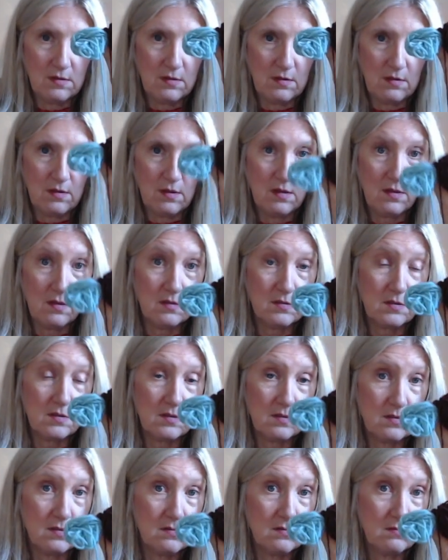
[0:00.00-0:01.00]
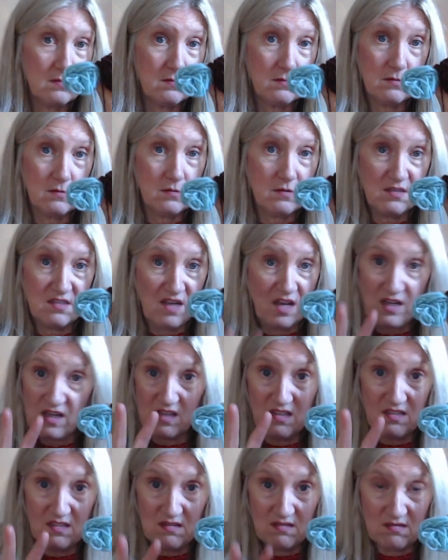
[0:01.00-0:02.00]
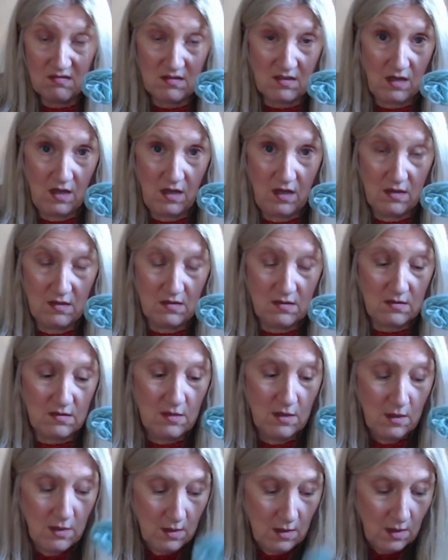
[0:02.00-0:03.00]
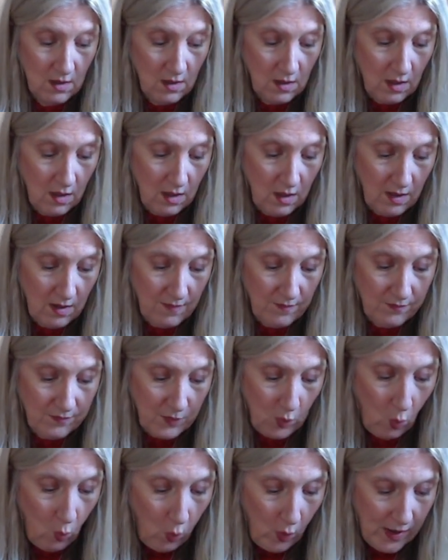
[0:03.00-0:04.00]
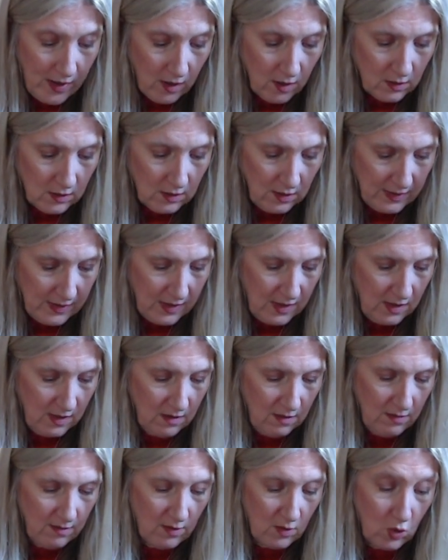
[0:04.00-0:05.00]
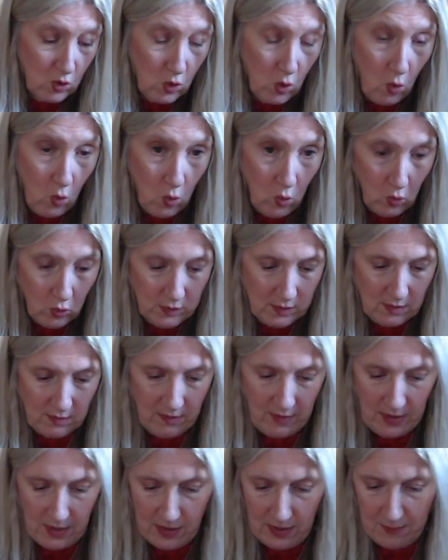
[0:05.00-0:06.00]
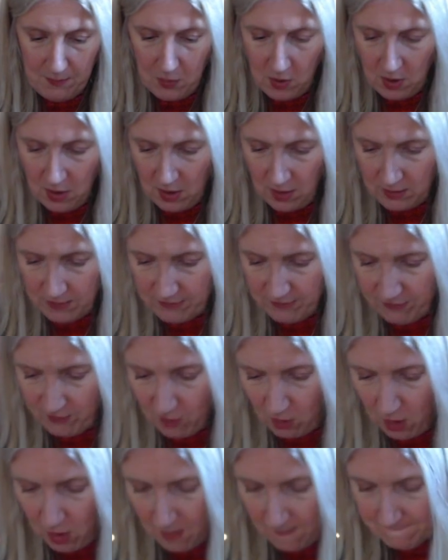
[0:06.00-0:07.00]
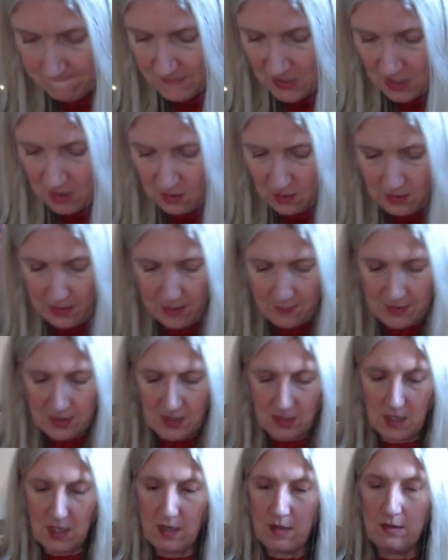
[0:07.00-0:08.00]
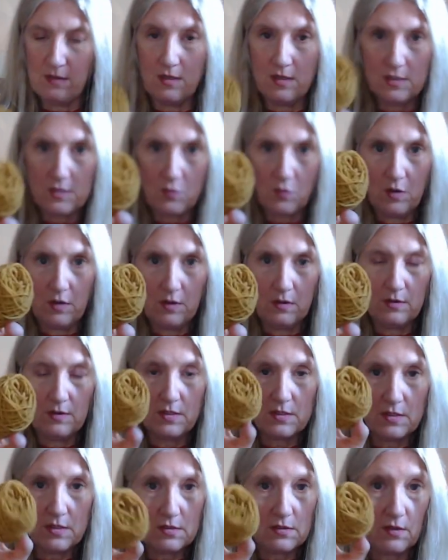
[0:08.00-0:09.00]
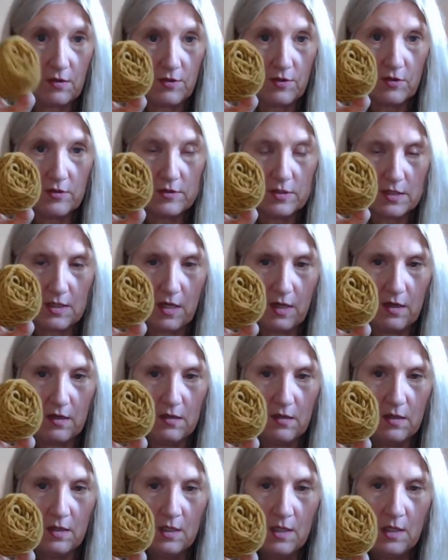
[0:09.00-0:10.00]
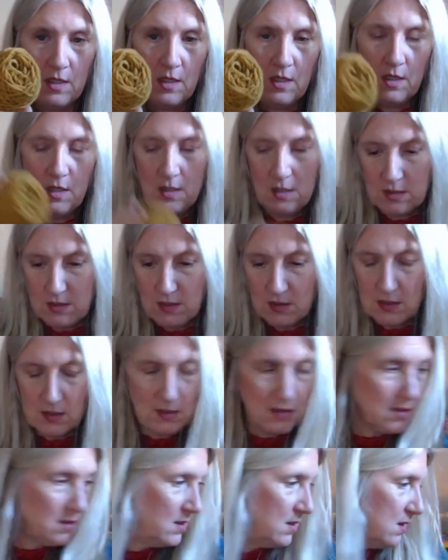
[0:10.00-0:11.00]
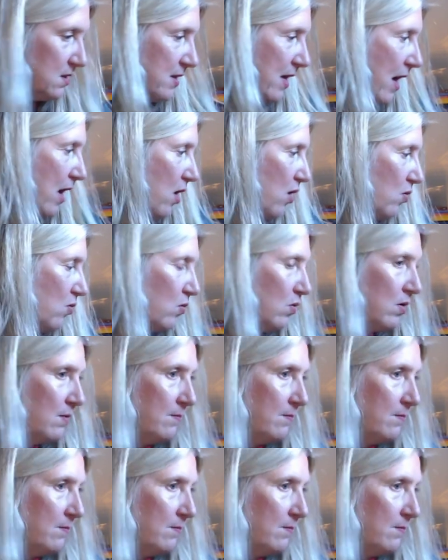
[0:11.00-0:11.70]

this second skeins. Um, weirdly, the gold that I bought from Lamb and the Kid, this one, this is the third skein. So you can see how